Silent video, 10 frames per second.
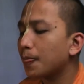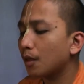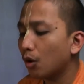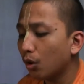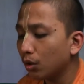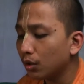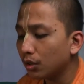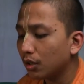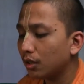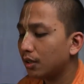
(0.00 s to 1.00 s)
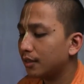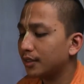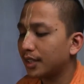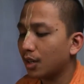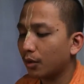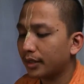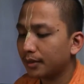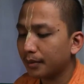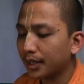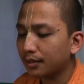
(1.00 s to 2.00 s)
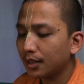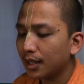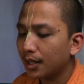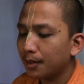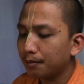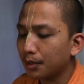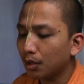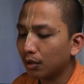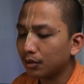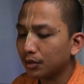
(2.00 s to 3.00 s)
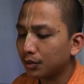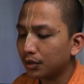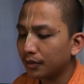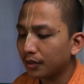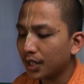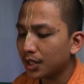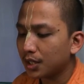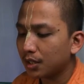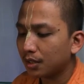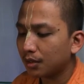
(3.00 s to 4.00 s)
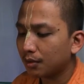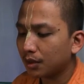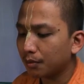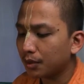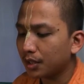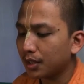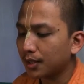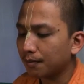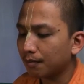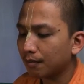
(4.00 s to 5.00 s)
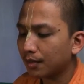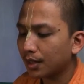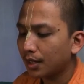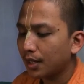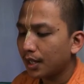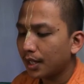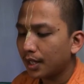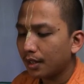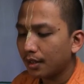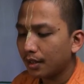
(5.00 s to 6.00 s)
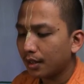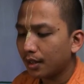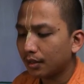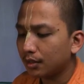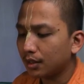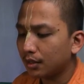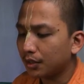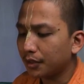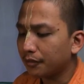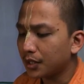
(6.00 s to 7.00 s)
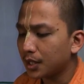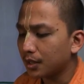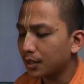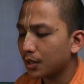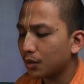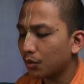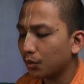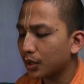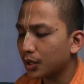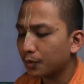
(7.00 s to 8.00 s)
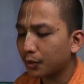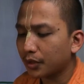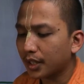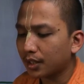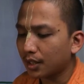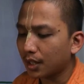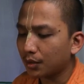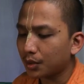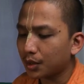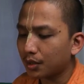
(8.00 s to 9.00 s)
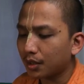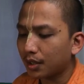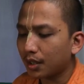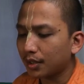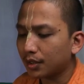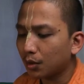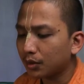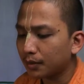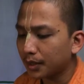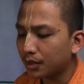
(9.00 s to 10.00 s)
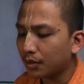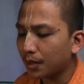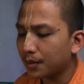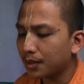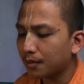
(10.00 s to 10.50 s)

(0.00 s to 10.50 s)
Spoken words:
All the cowherd men belonged to the Vaishya community, and their business was to protect the cows and cultivate crops.